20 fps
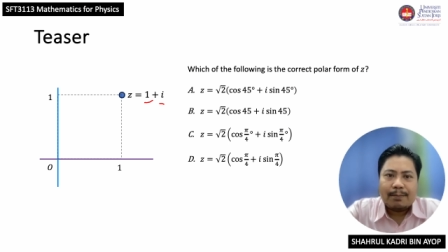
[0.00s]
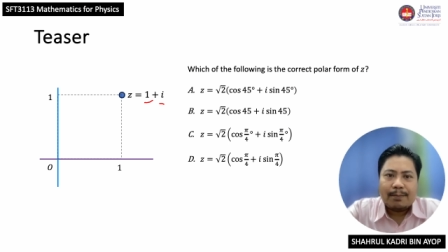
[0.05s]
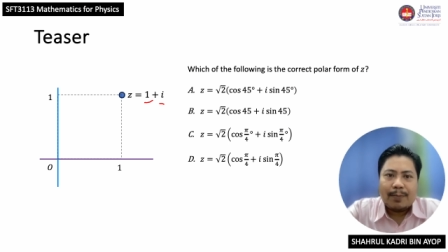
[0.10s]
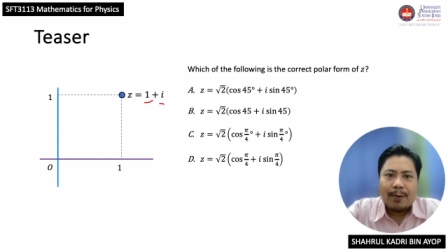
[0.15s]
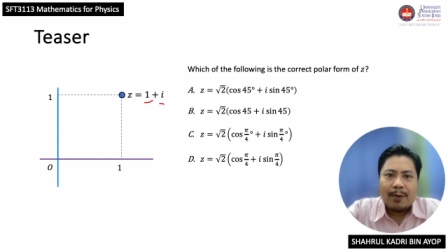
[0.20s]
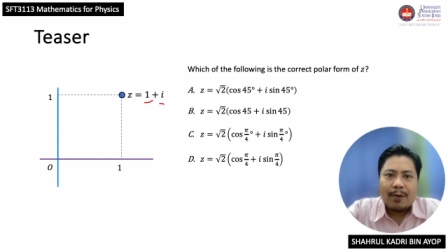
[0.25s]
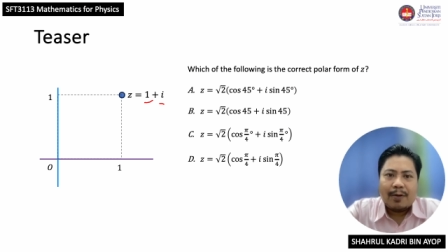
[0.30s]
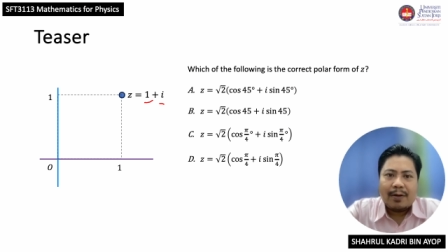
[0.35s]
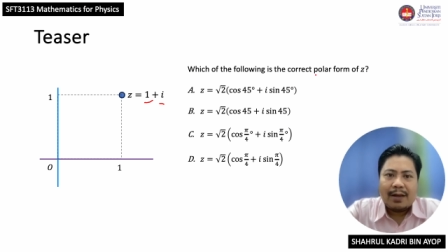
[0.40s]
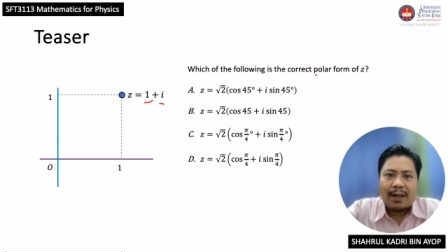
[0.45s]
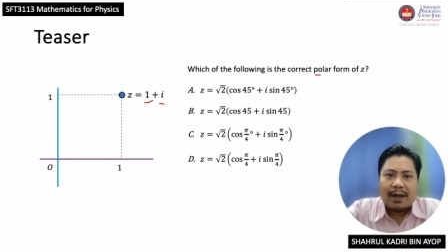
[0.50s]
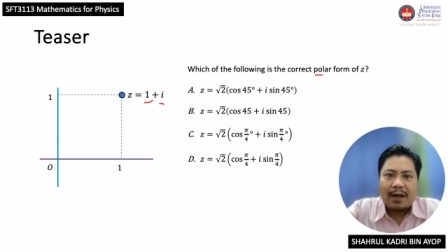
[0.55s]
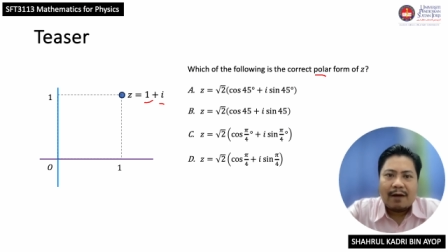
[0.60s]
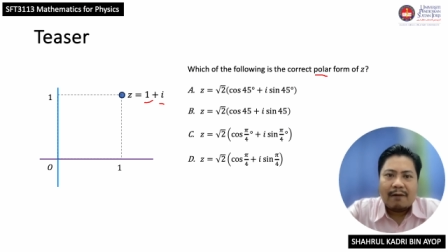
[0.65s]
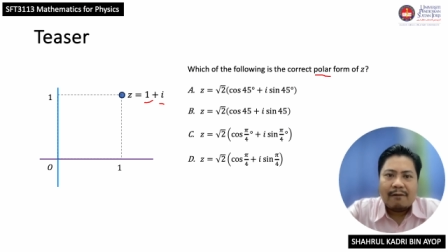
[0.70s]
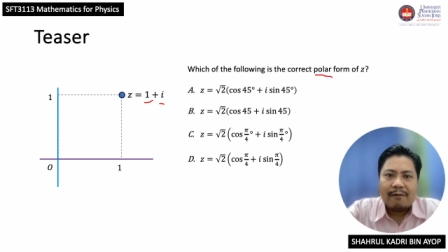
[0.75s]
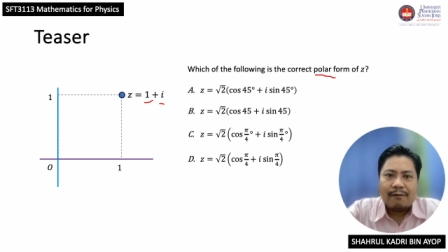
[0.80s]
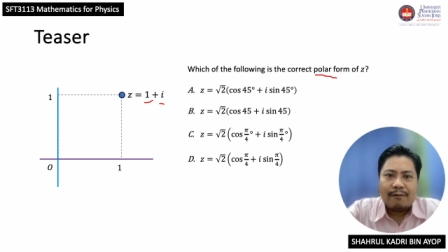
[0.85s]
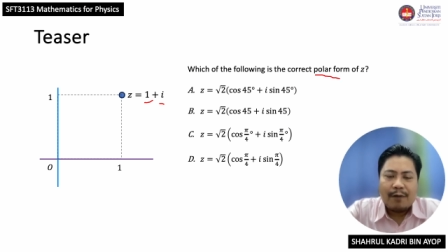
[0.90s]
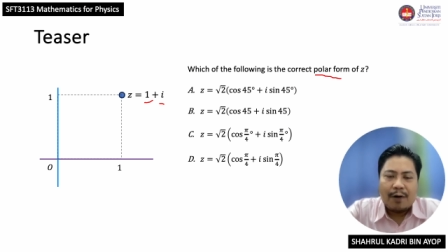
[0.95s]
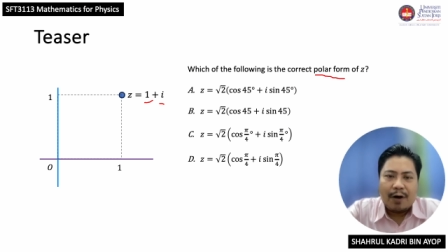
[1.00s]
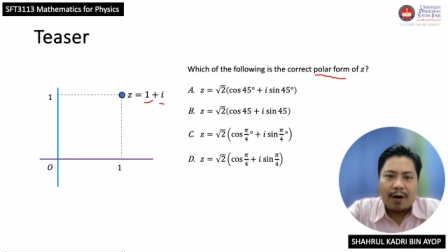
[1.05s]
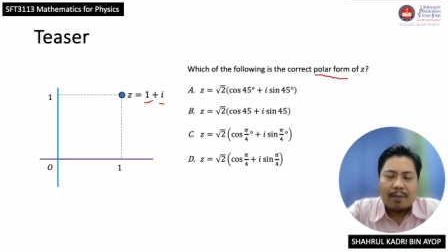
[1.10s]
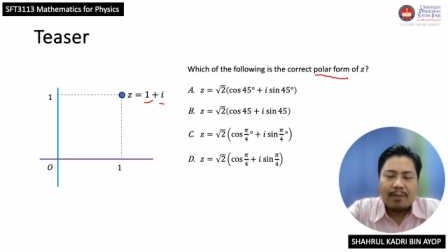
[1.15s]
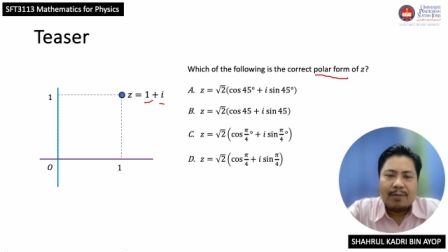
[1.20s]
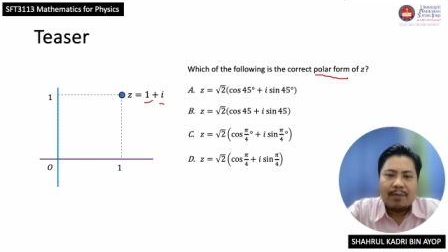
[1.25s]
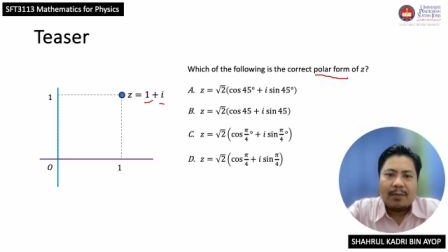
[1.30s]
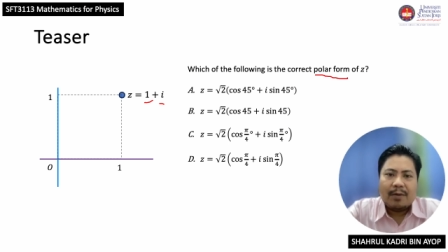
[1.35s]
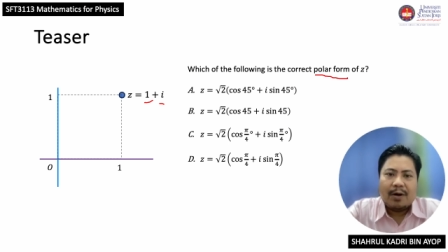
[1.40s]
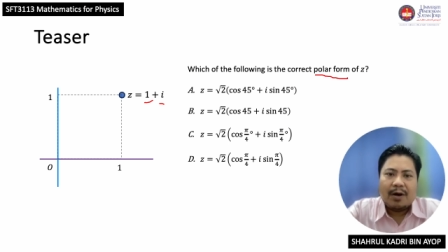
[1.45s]
polar
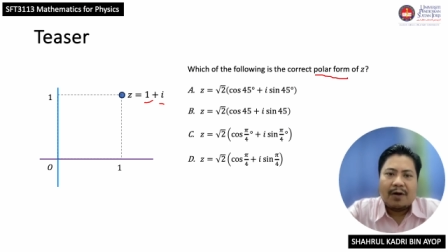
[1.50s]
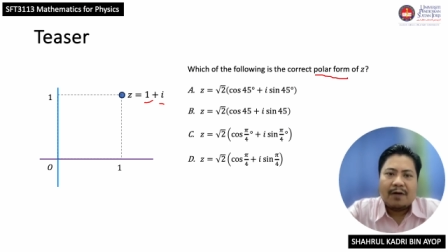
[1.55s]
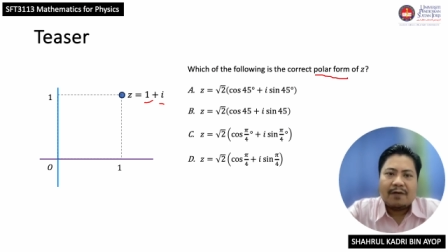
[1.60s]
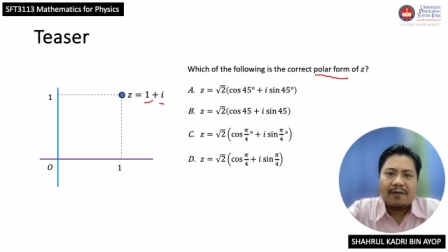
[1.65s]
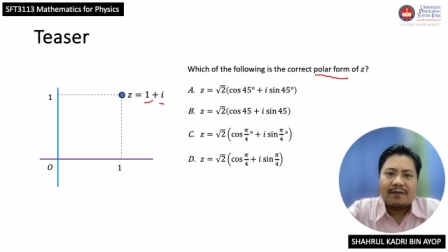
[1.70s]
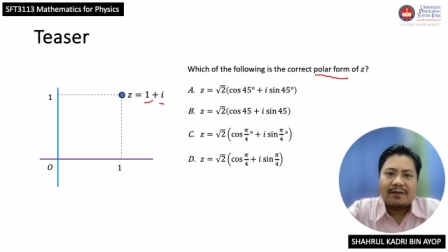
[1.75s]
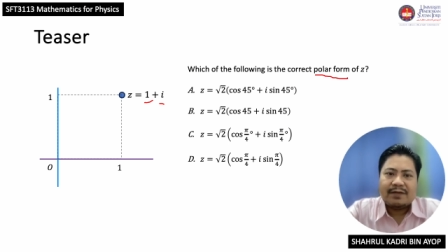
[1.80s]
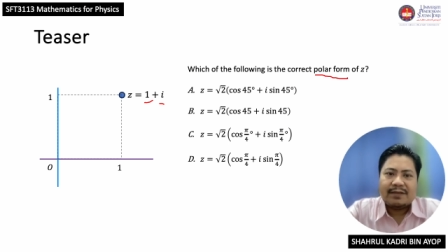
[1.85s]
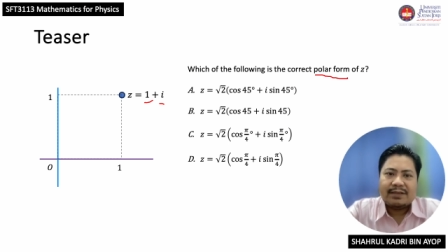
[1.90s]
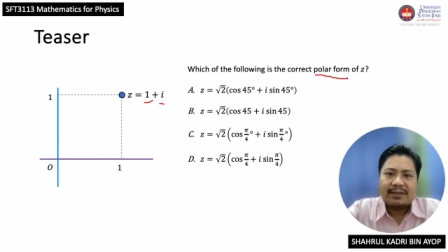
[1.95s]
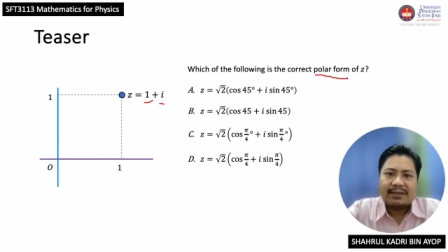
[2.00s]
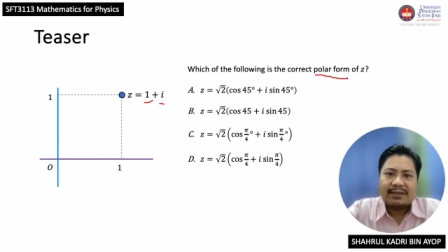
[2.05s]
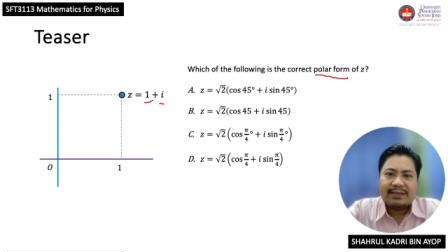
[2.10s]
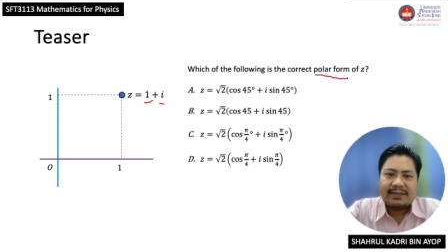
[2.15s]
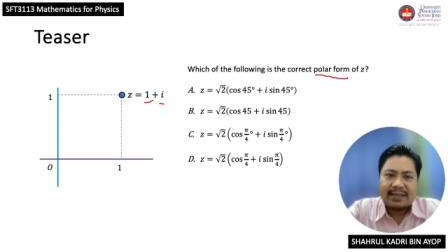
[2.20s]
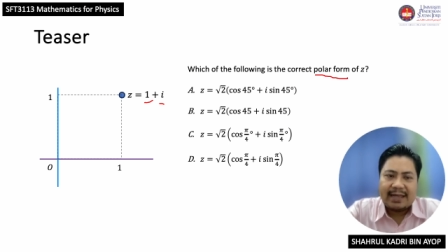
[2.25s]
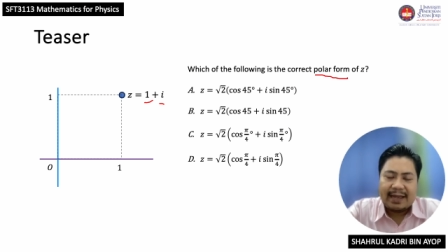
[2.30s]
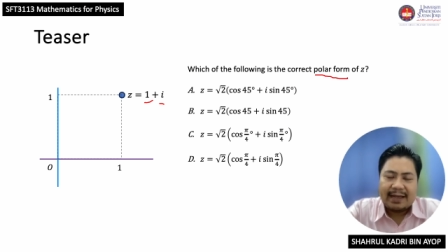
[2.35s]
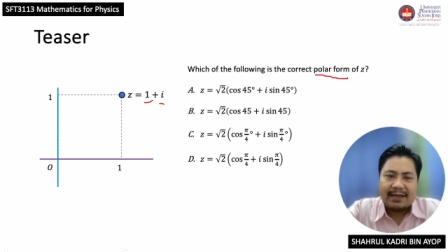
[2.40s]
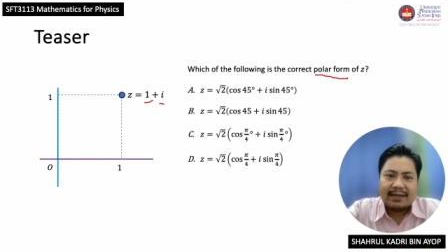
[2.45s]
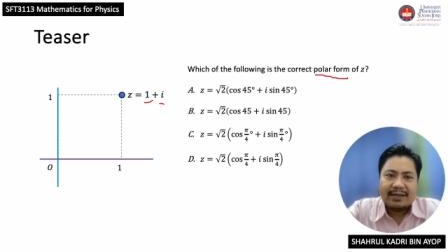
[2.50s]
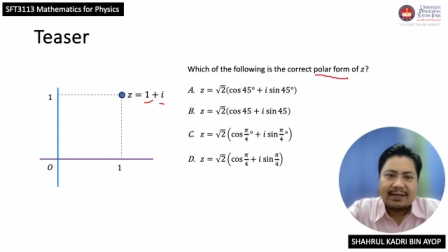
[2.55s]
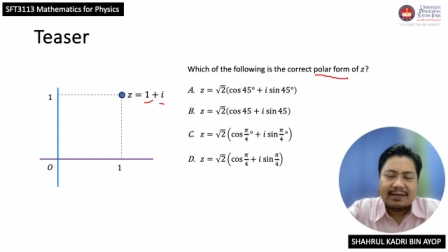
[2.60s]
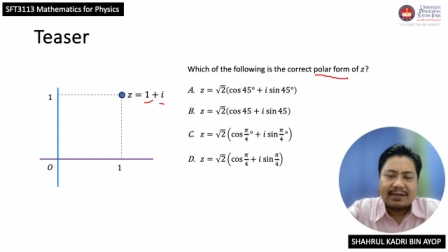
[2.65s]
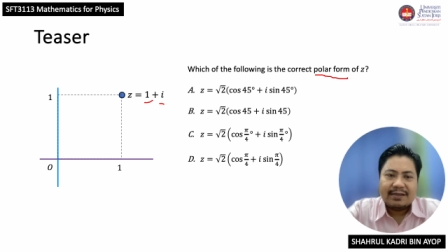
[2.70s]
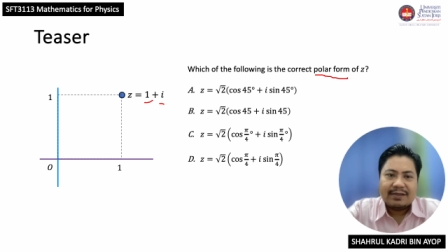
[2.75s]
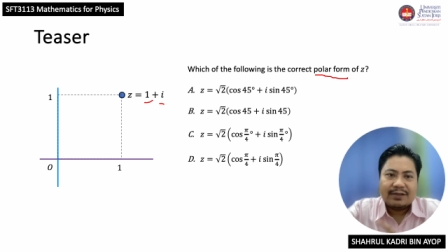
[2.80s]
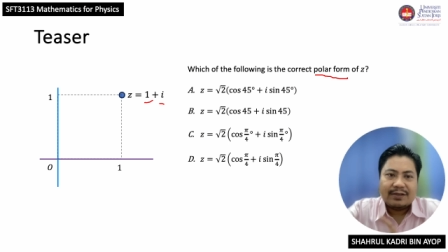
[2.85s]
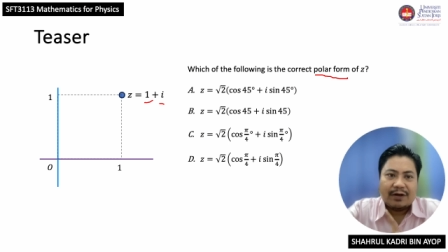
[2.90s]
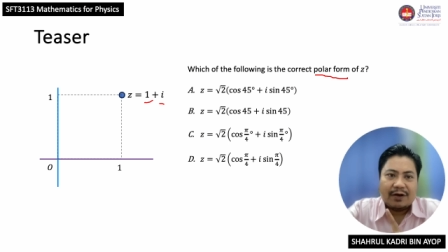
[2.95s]
form of z,
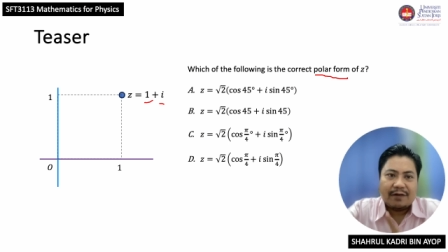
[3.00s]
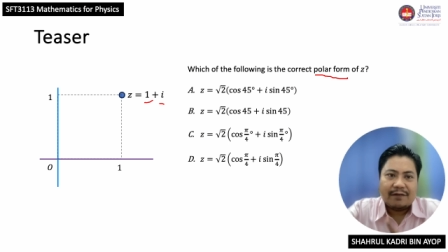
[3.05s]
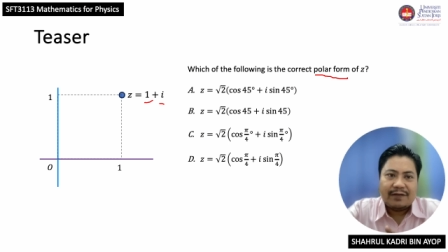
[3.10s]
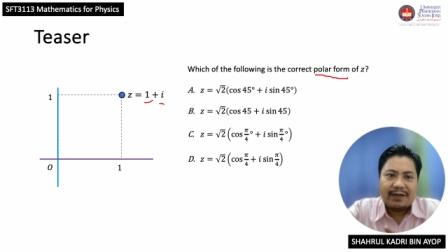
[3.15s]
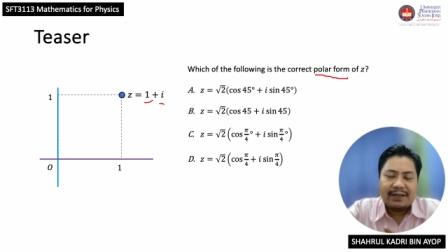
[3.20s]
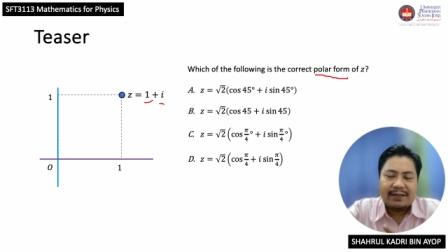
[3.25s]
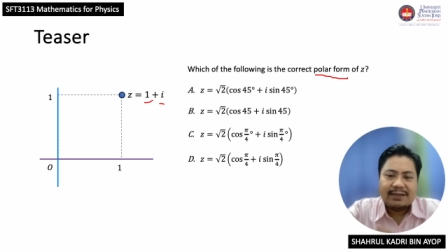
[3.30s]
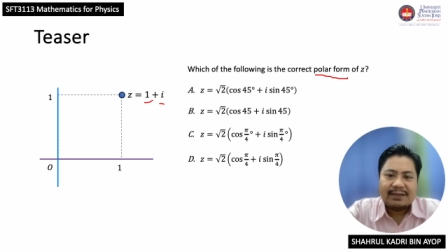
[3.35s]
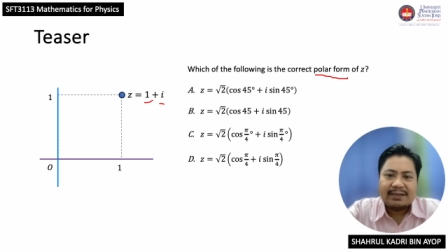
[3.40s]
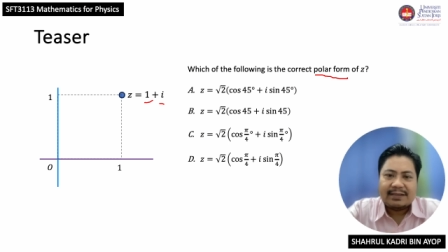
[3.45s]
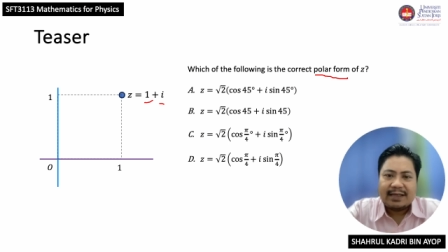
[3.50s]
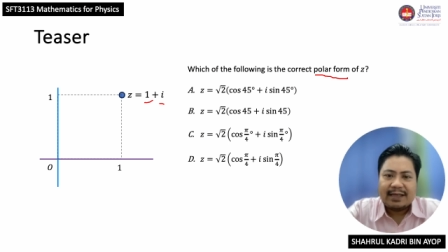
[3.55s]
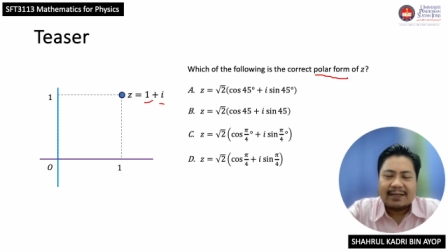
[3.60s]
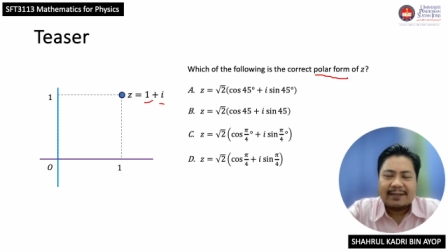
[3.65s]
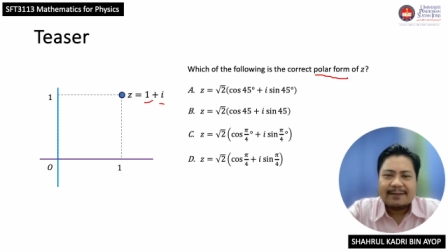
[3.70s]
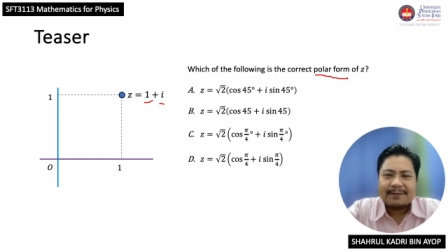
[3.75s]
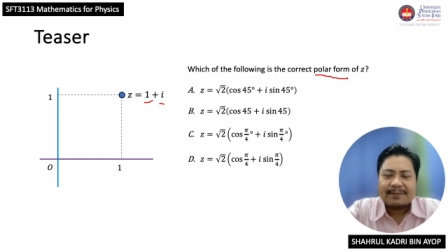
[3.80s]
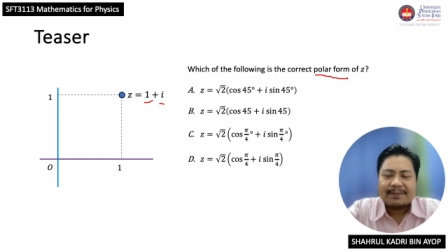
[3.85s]
of this z?